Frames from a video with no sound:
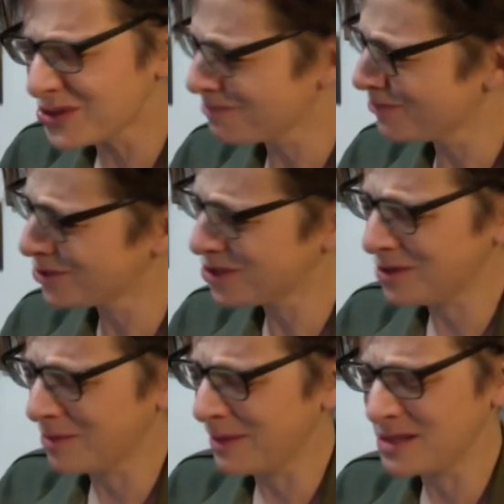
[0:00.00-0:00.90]
are much too
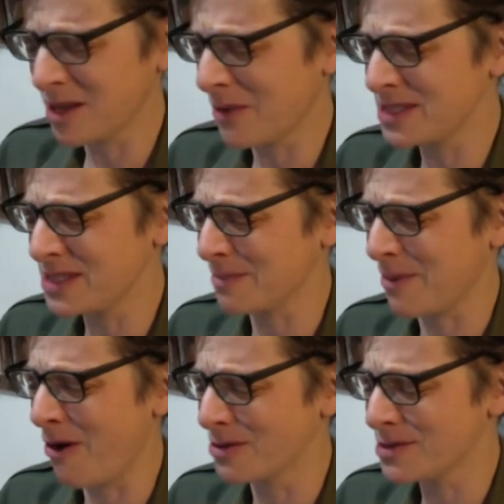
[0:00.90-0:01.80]
big to go into
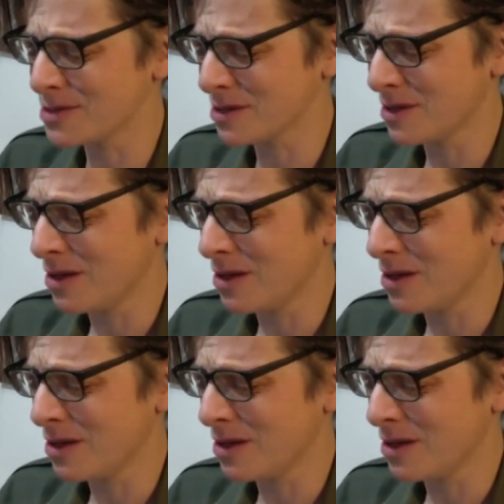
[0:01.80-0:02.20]
pots.